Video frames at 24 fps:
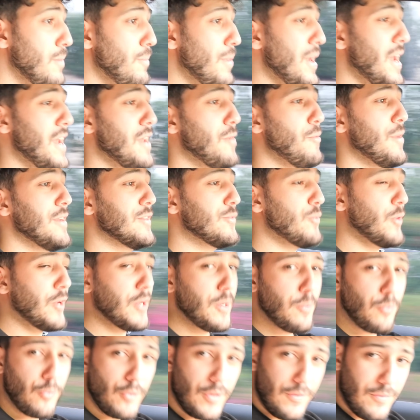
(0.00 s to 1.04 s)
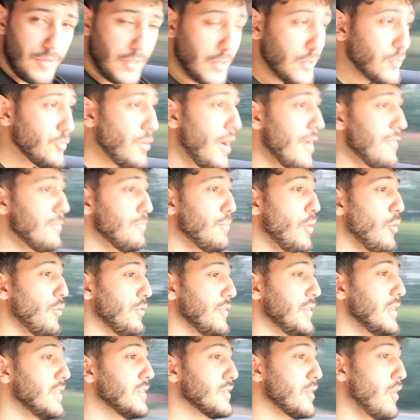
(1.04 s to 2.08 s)
But anyways, we're gonna briefly drive
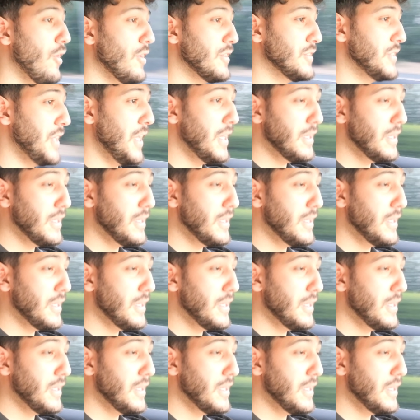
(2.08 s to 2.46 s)
both these cars